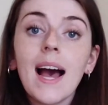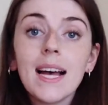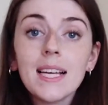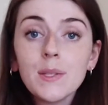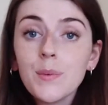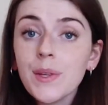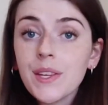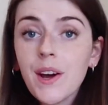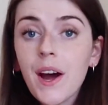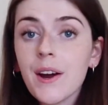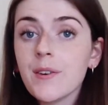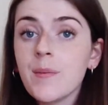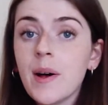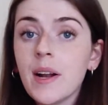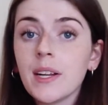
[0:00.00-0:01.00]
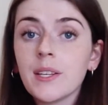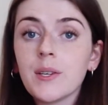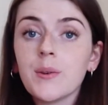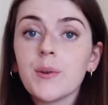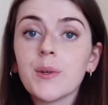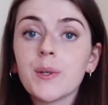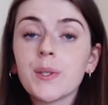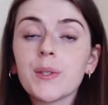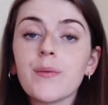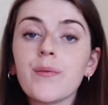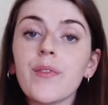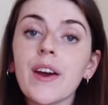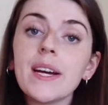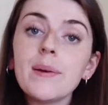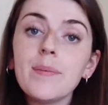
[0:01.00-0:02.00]
As with chiral molecules,
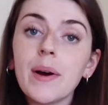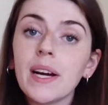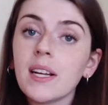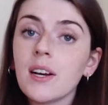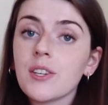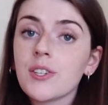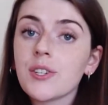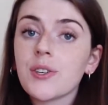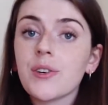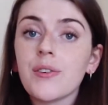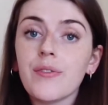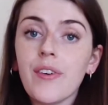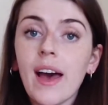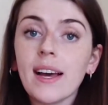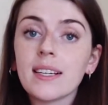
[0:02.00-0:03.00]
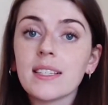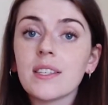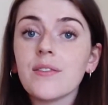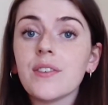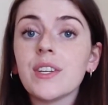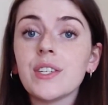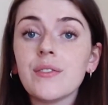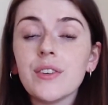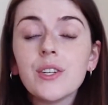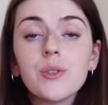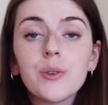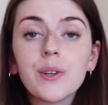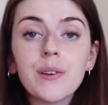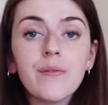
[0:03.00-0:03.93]
varied biological effects of individual